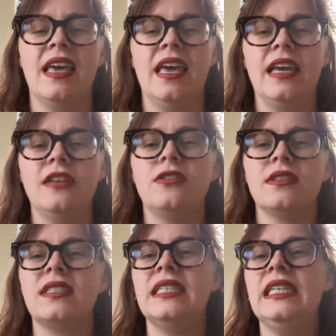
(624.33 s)
it
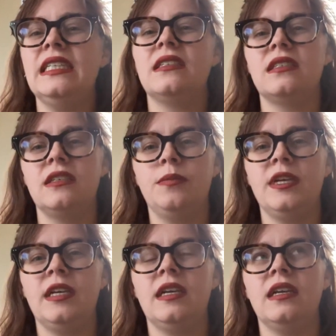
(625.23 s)
just needs to
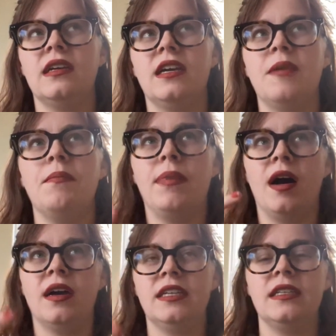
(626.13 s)
be
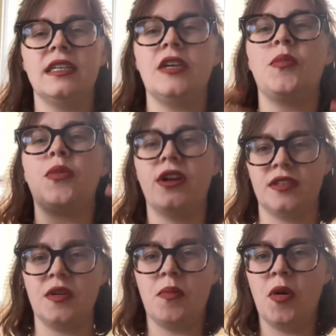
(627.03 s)
embodied in your
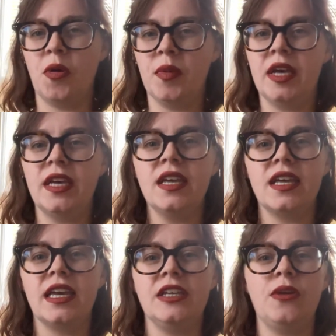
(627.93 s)
present moment.
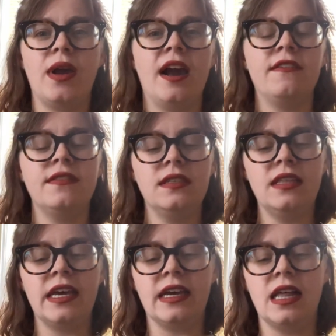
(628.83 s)
And you have to
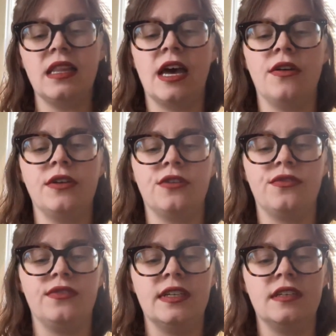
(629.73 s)
like allow your
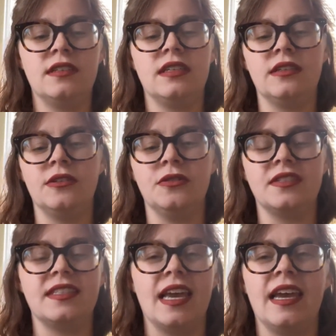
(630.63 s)
fear to
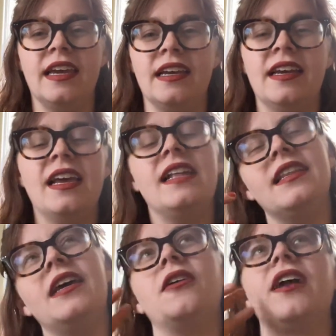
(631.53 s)
say,
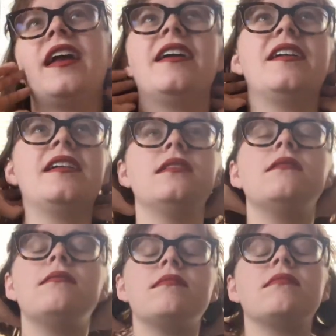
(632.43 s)
like, okay,
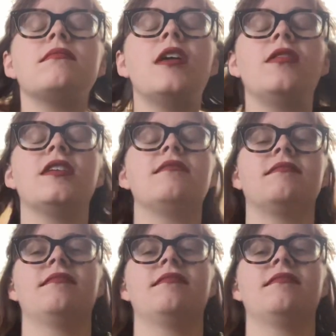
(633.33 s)
hold on.